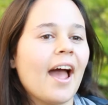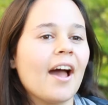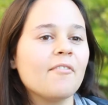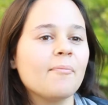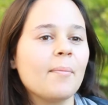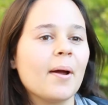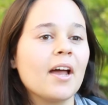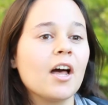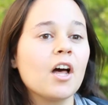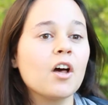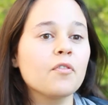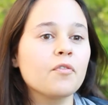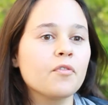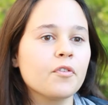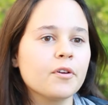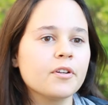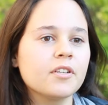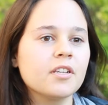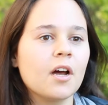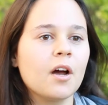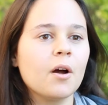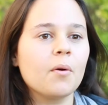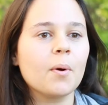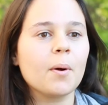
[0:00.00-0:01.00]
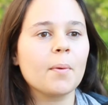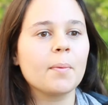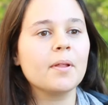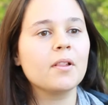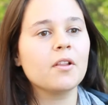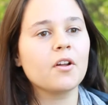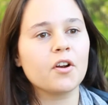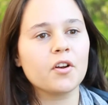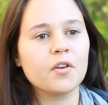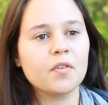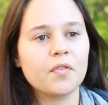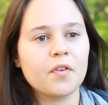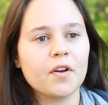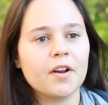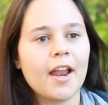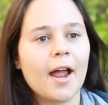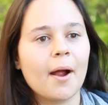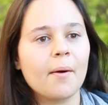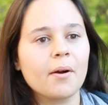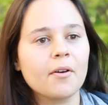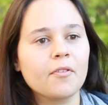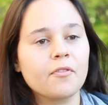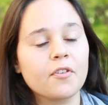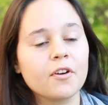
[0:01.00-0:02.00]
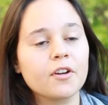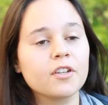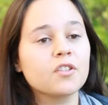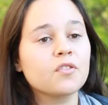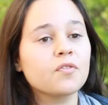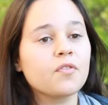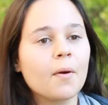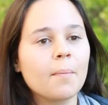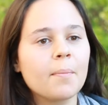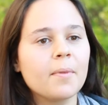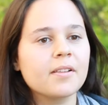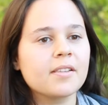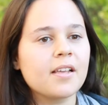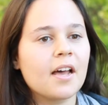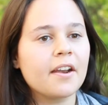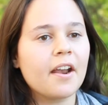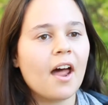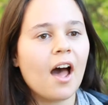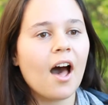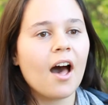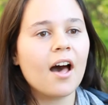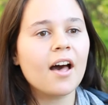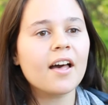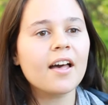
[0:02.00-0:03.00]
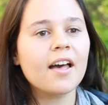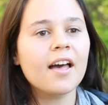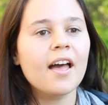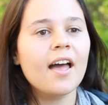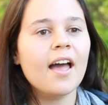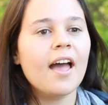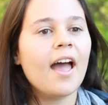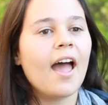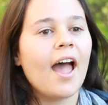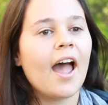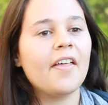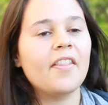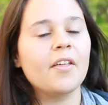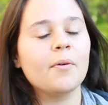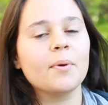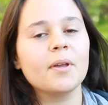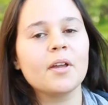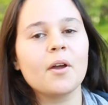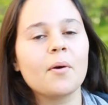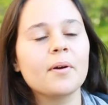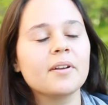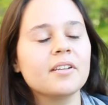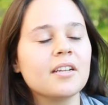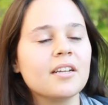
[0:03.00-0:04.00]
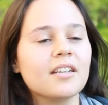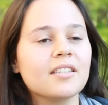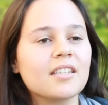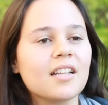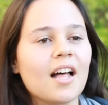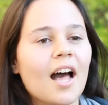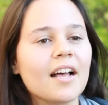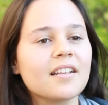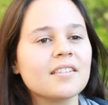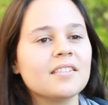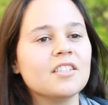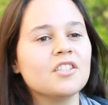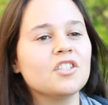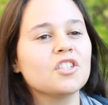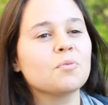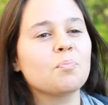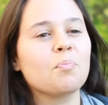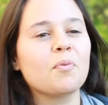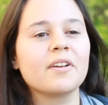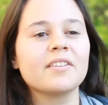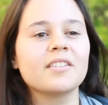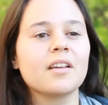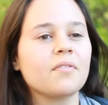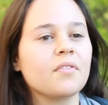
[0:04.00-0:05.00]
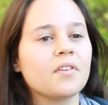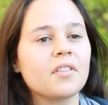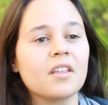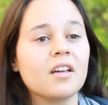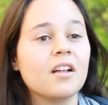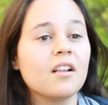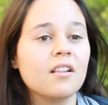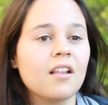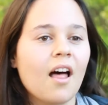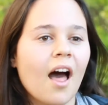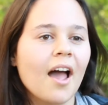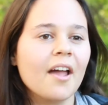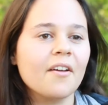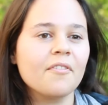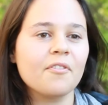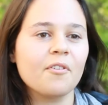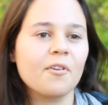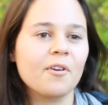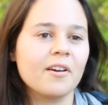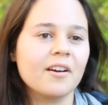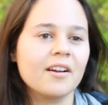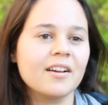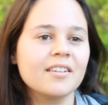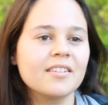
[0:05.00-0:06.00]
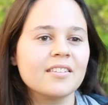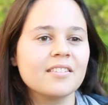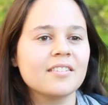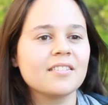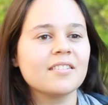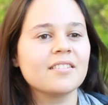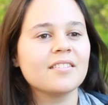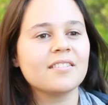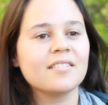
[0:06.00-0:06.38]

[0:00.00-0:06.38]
have my Chavruta where we learn for an hour first from the Tanakh, and then we go into his class and he just brings everything alive for us.